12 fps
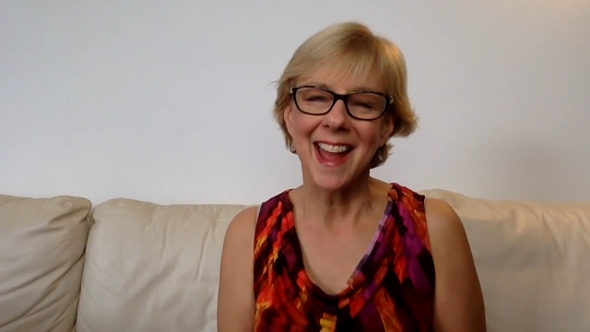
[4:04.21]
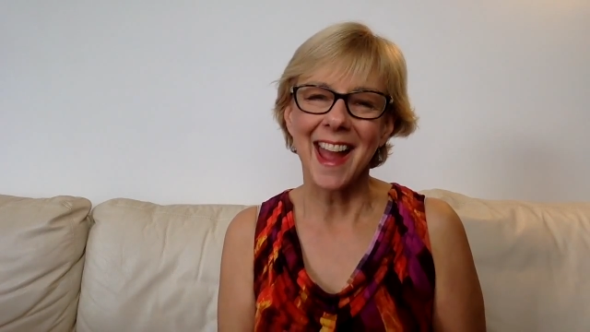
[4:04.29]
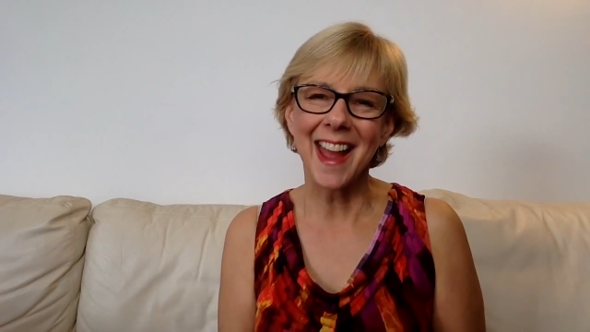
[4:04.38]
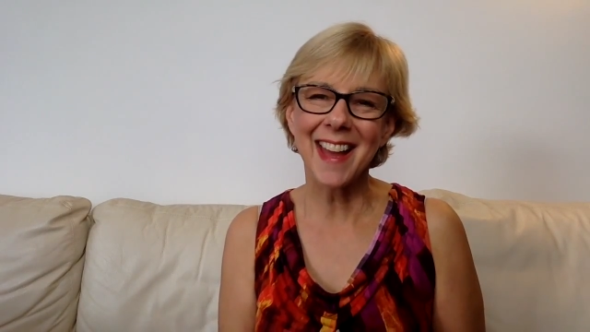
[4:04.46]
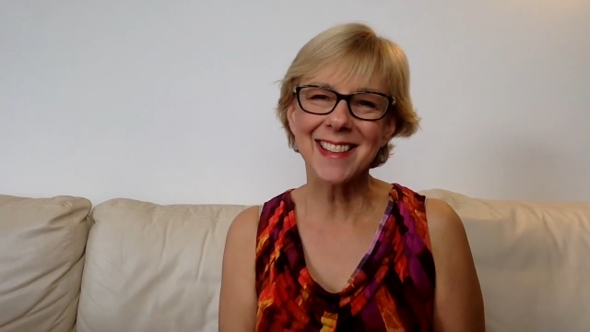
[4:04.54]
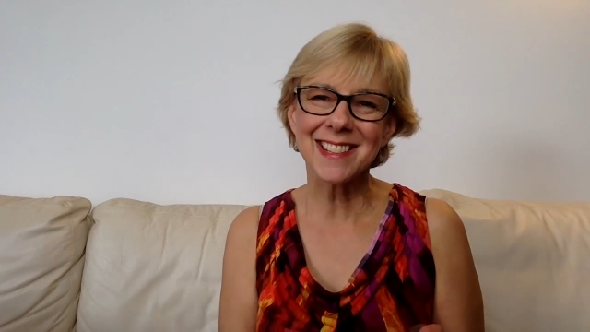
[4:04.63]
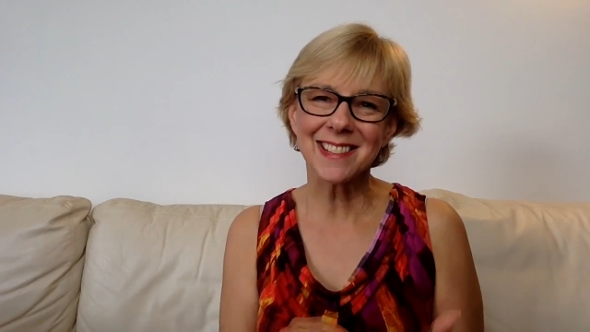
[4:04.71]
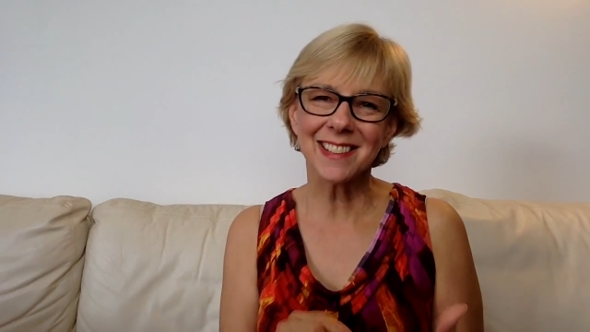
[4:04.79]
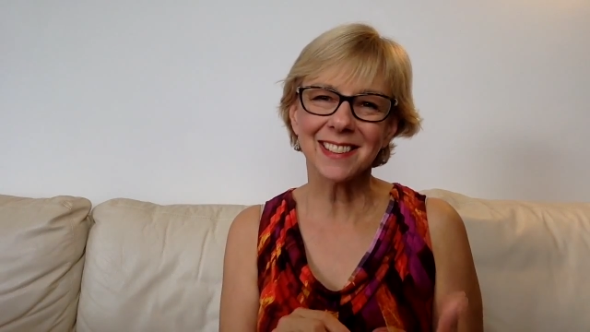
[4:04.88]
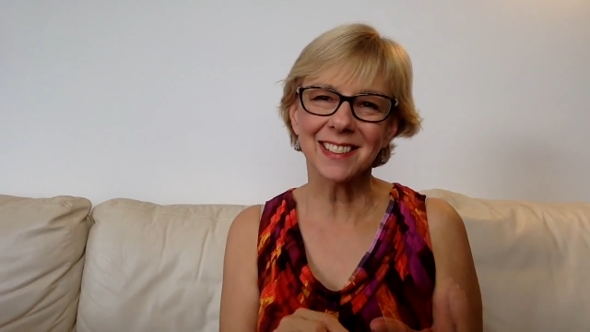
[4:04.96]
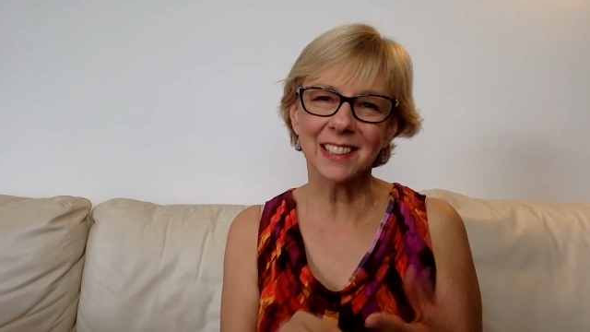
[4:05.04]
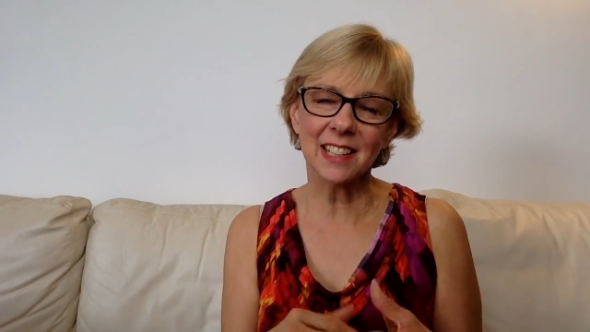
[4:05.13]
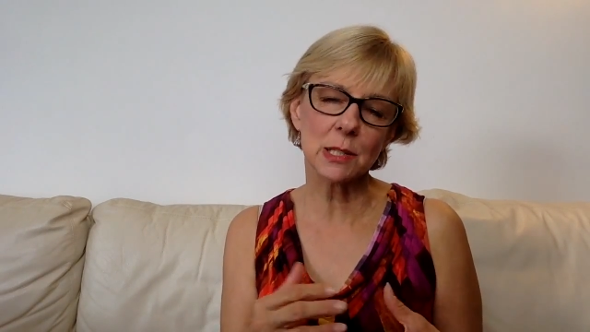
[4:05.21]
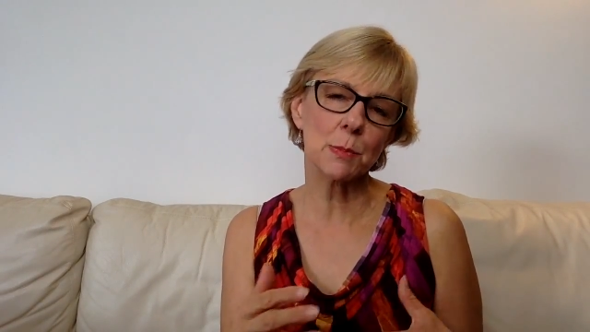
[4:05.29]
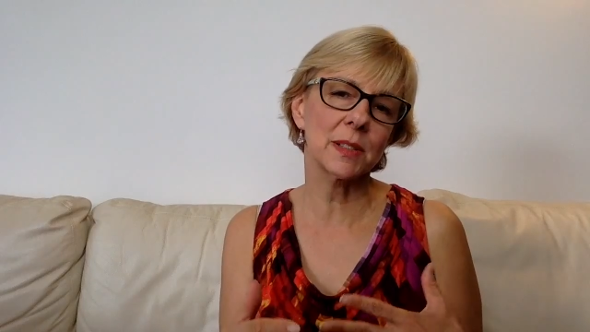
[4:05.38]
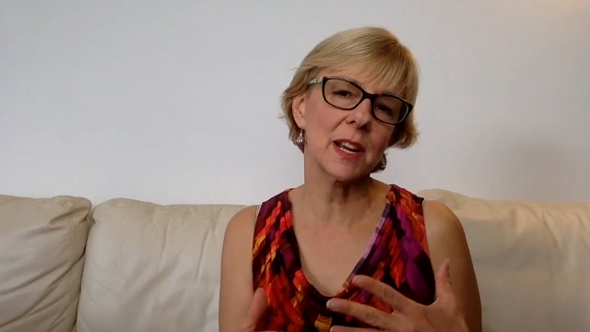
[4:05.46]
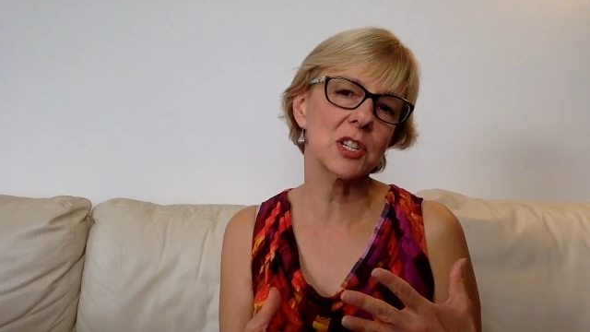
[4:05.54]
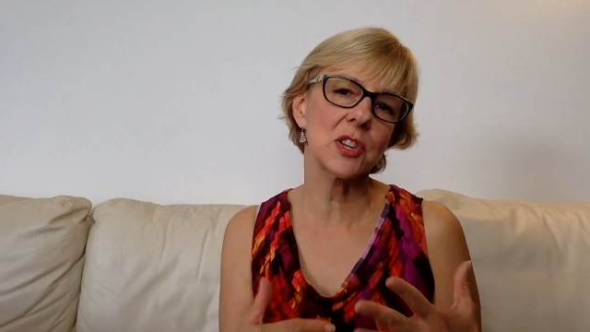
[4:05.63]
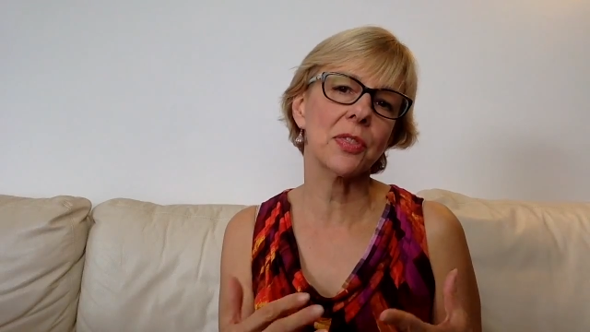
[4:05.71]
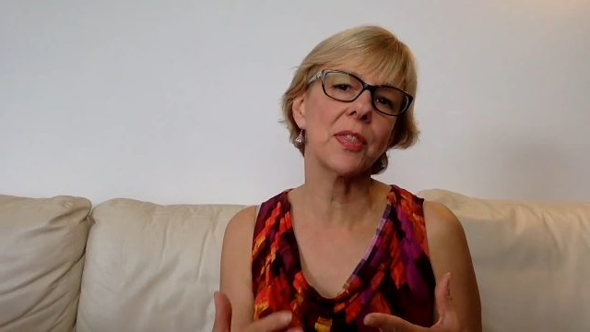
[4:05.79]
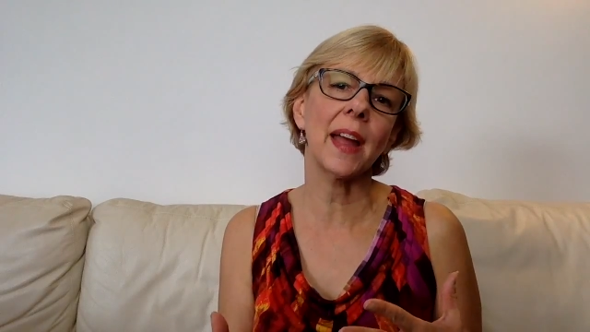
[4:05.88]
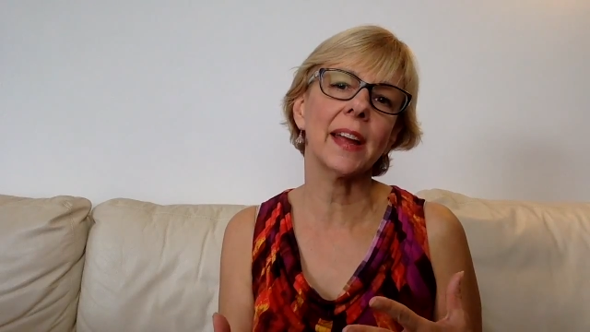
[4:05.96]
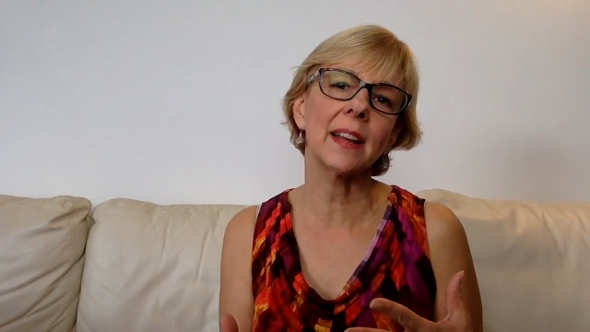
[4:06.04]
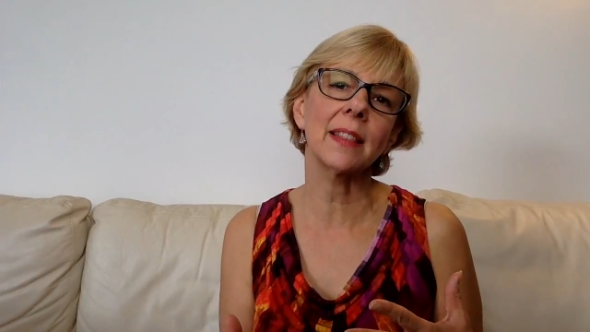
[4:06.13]
and a little explanation
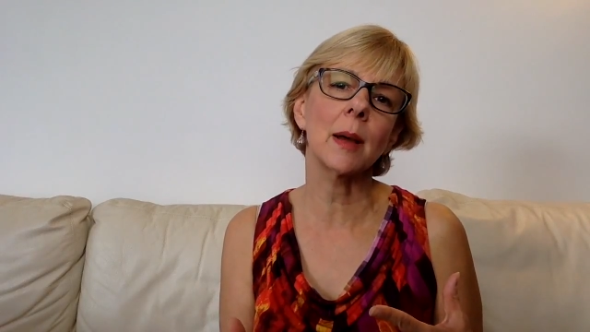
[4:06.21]
thanking